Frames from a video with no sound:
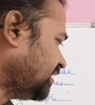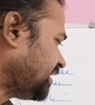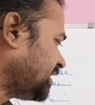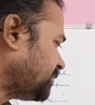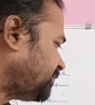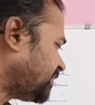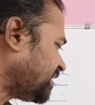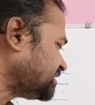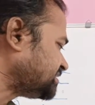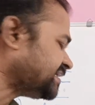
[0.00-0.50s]

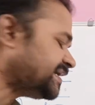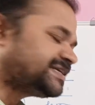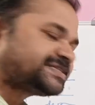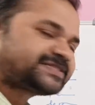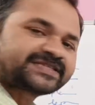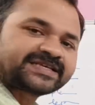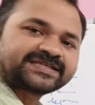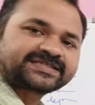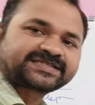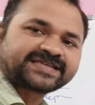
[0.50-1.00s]

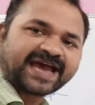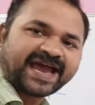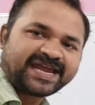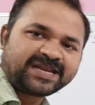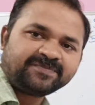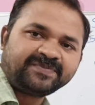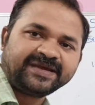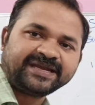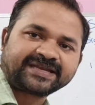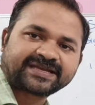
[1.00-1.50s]
represents
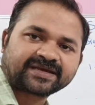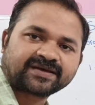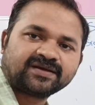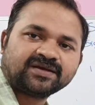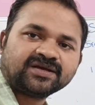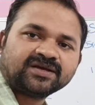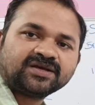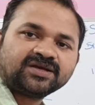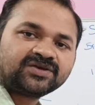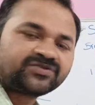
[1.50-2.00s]
sign bit.
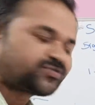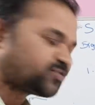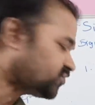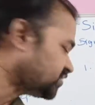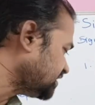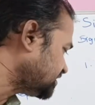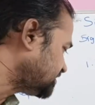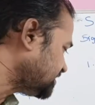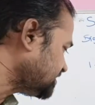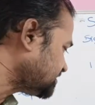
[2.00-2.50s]
So
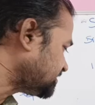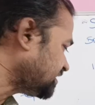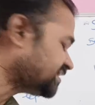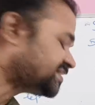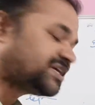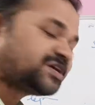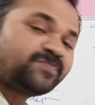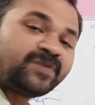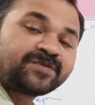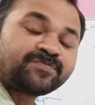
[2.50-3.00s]
this is
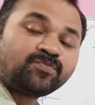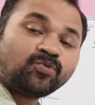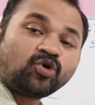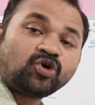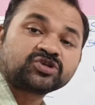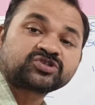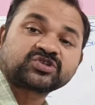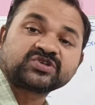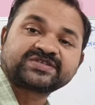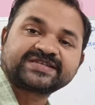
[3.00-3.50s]
nothing but
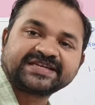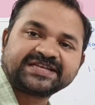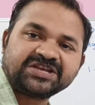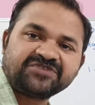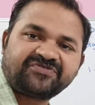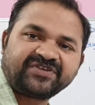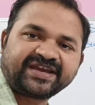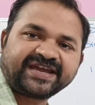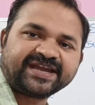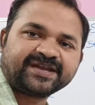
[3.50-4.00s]
most
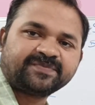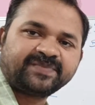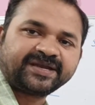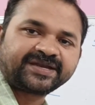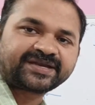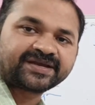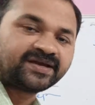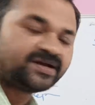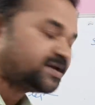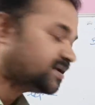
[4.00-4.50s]
significant
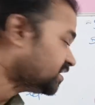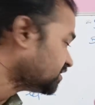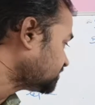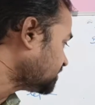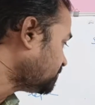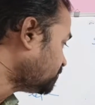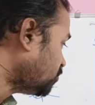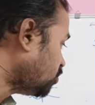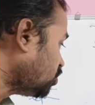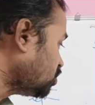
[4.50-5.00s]
bit.
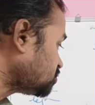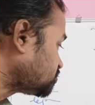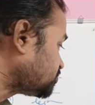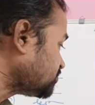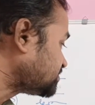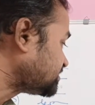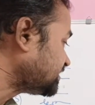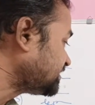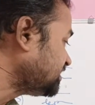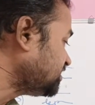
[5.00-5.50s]
The most
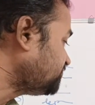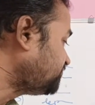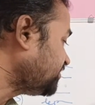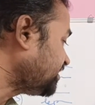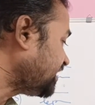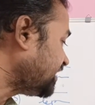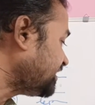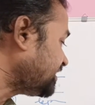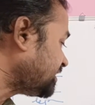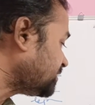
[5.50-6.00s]

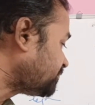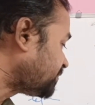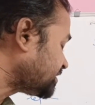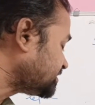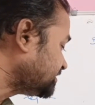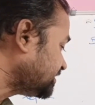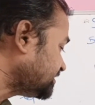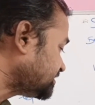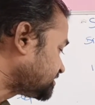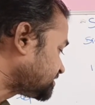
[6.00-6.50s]
significant
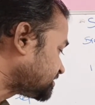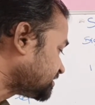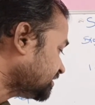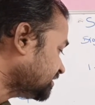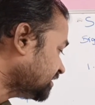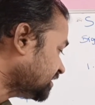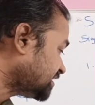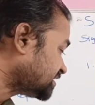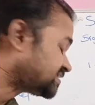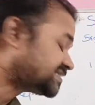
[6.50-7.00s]
represents
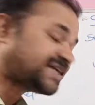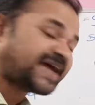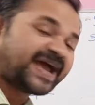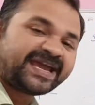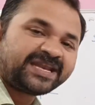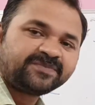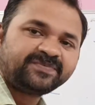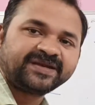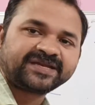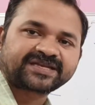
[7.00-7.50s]

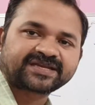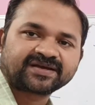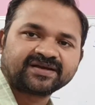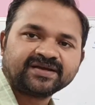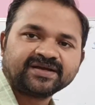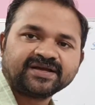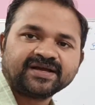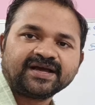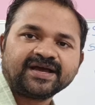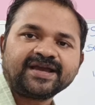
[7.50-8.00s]
sign bit.
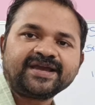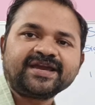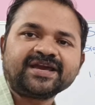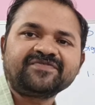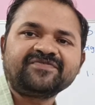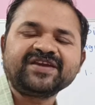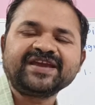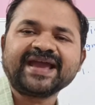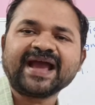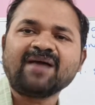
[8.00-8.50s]
Here
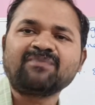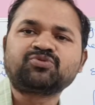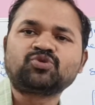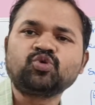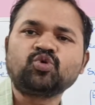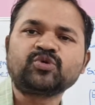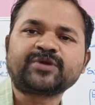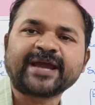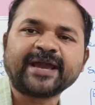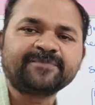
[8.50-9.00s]
we have
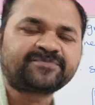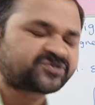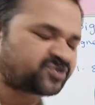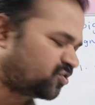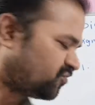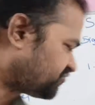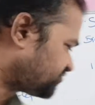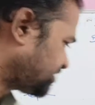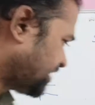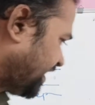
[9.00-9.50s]
two types
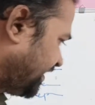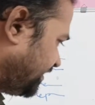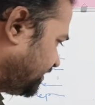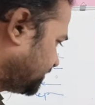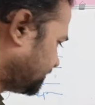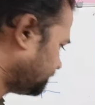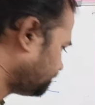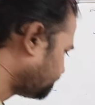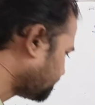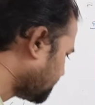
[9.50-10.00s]
of sign.
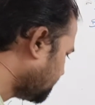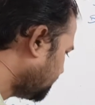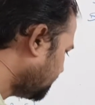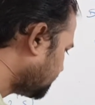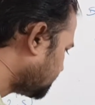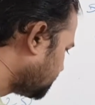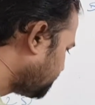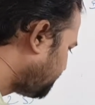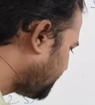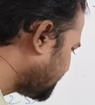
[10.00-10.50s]

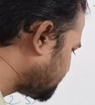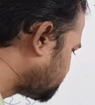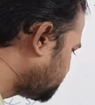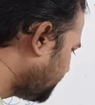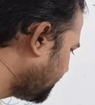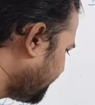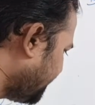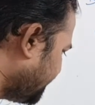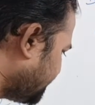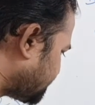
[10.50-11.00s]
The first
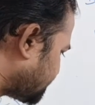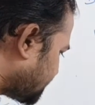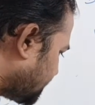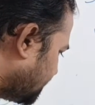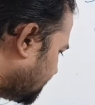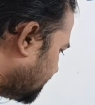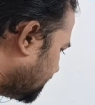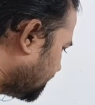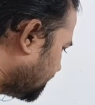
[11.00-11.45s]
one is